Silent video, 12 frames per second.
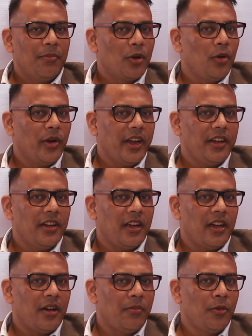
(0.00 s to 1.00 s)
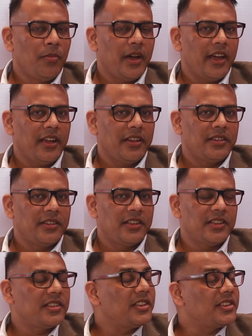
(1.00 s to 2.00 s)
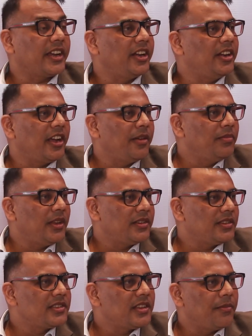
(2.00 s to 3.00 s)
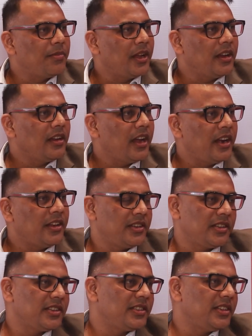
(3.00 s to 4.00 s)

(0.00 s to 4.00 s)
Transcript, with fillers: ProWine, uh, Mumbai, this is the second time this is happening and this is